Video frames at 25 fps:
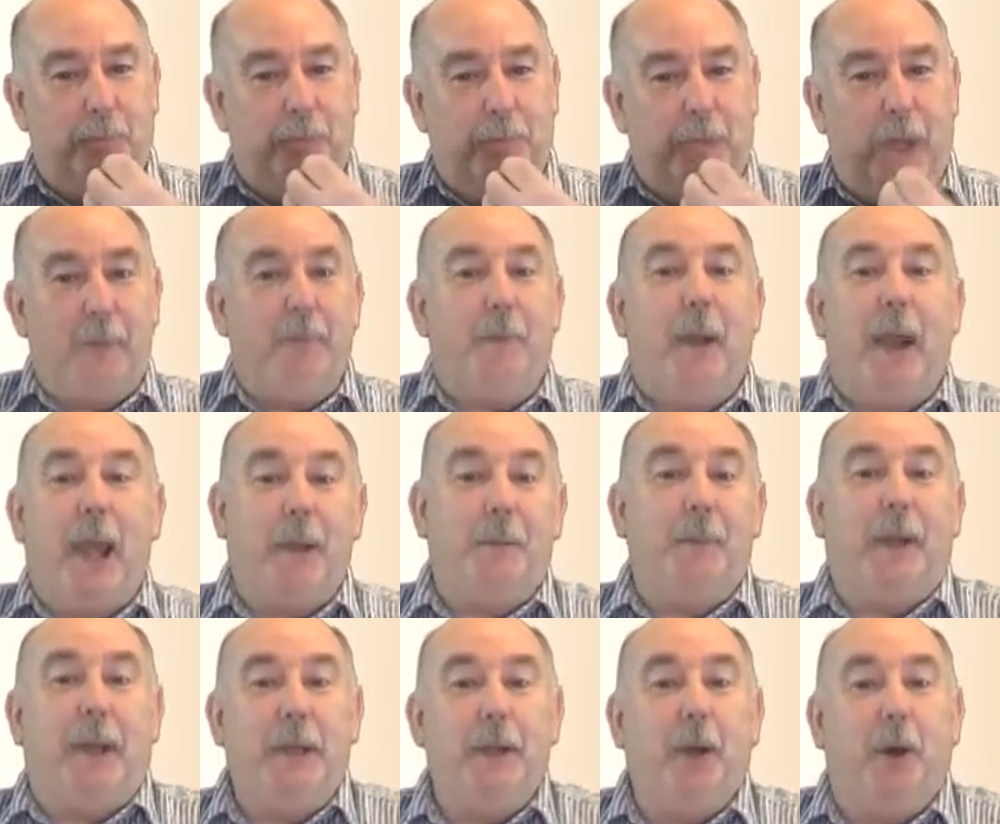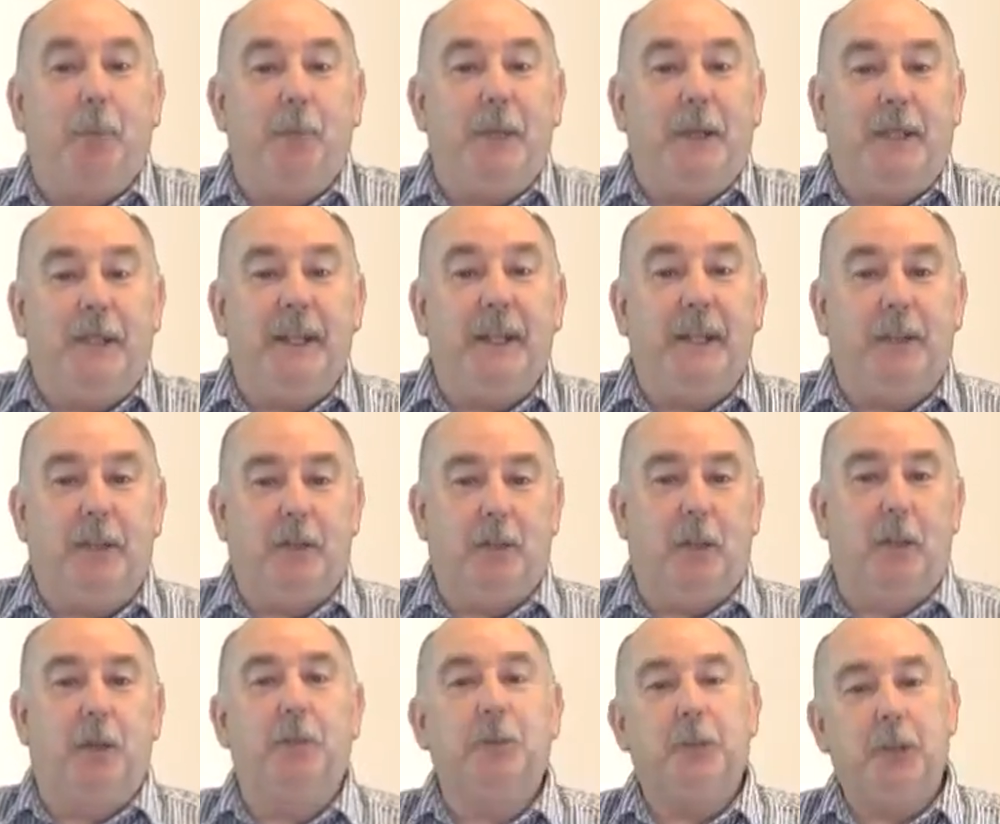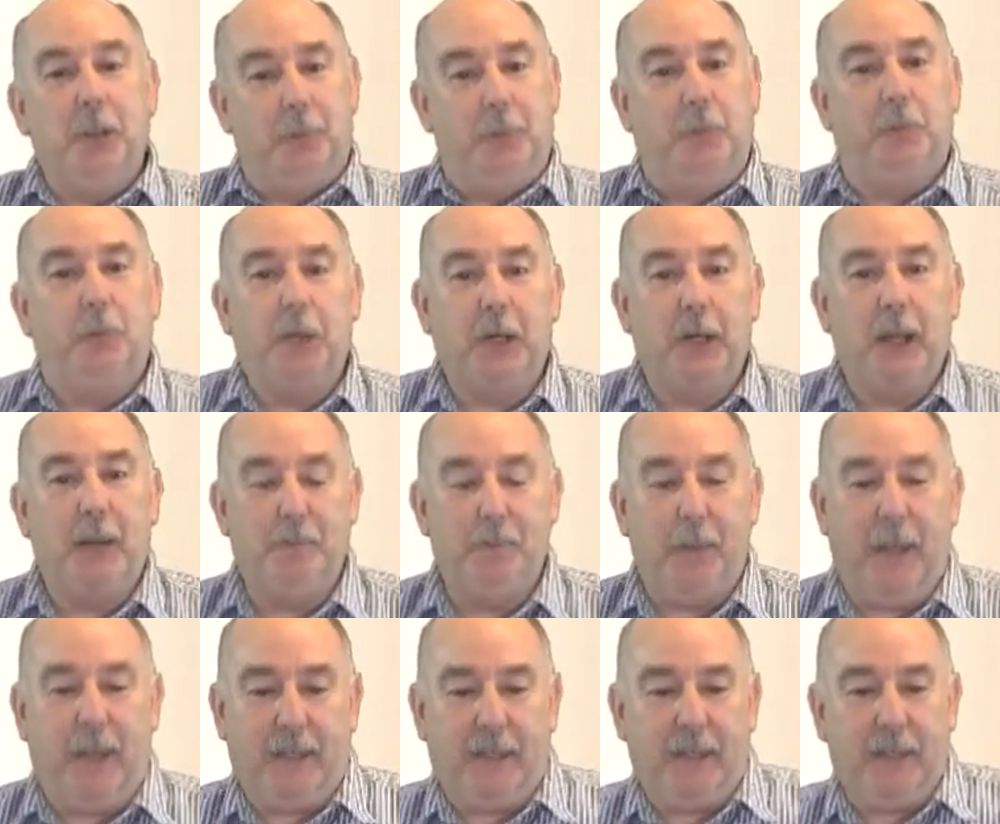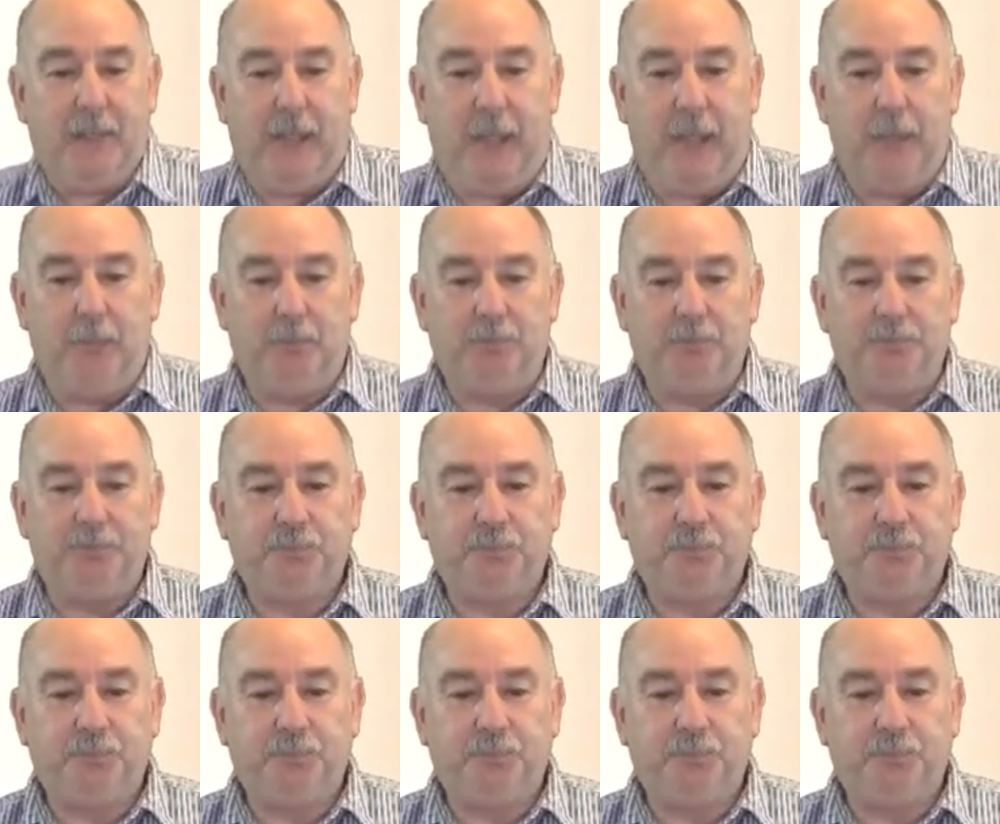They may or may not be needed long term, and we'll come back to that.